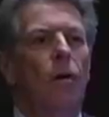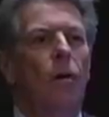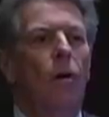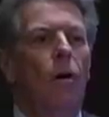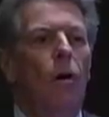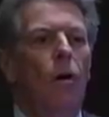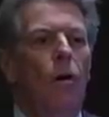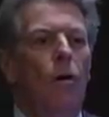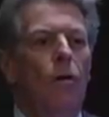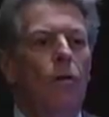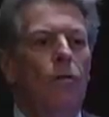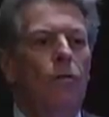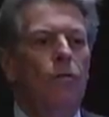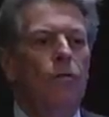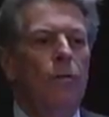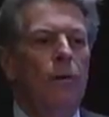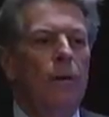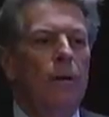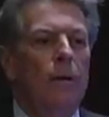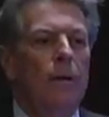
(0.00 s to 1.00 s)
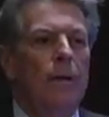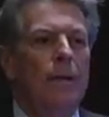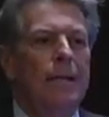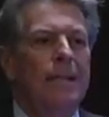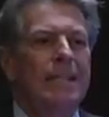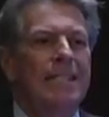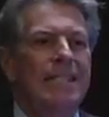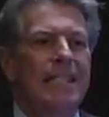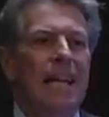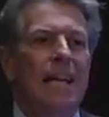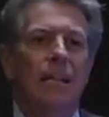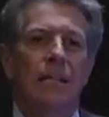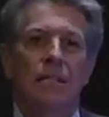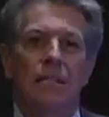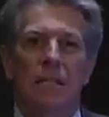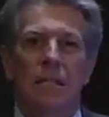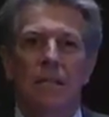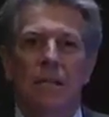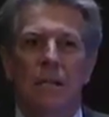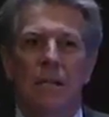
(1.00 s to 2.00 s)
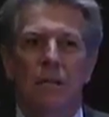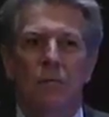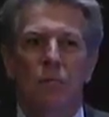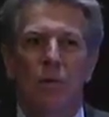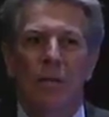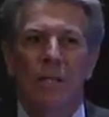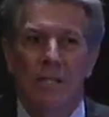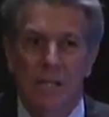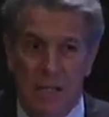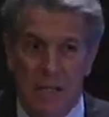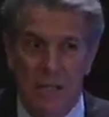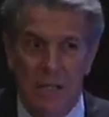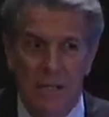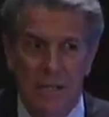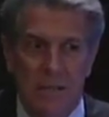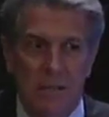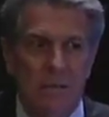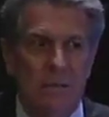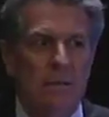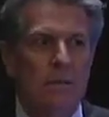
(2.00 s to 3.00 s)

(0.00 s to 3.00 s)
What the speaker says: of insanity in one case